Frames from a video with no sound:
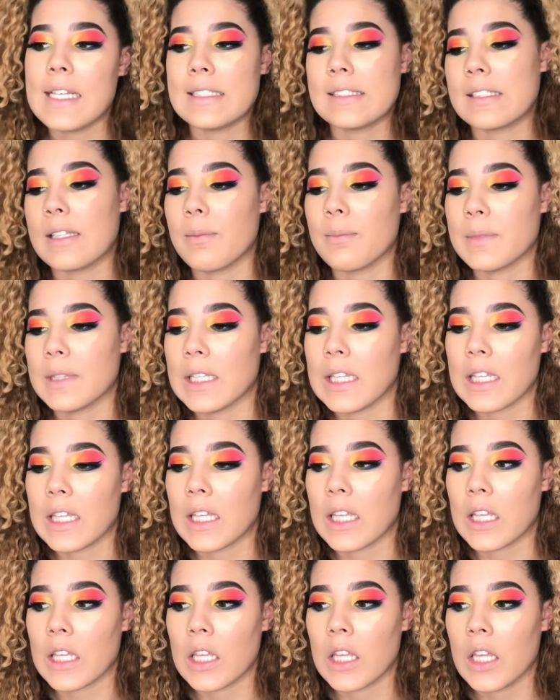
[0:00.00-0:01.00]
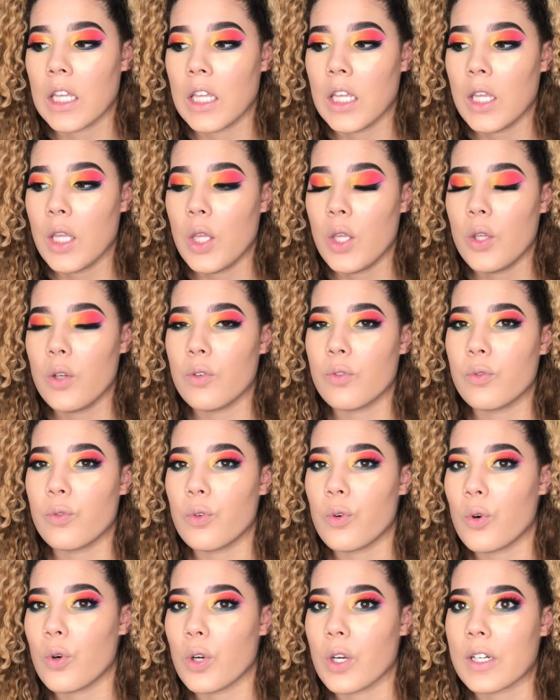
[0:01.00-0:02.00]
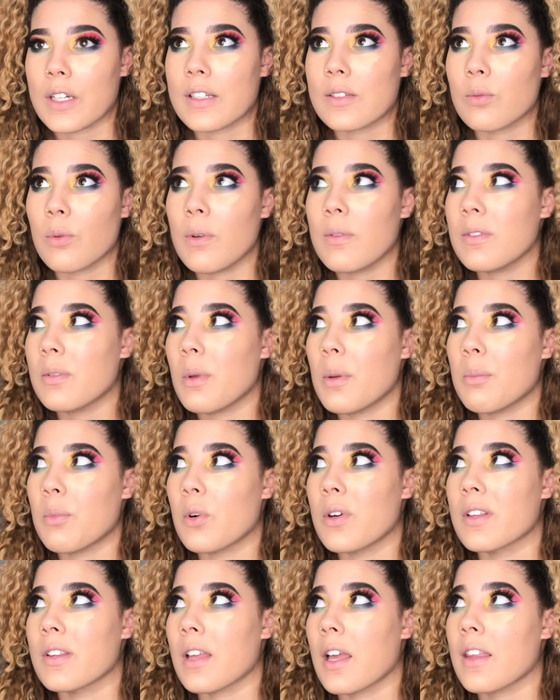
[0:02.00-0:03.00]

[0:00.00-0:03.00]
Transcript: something for, because what was my points?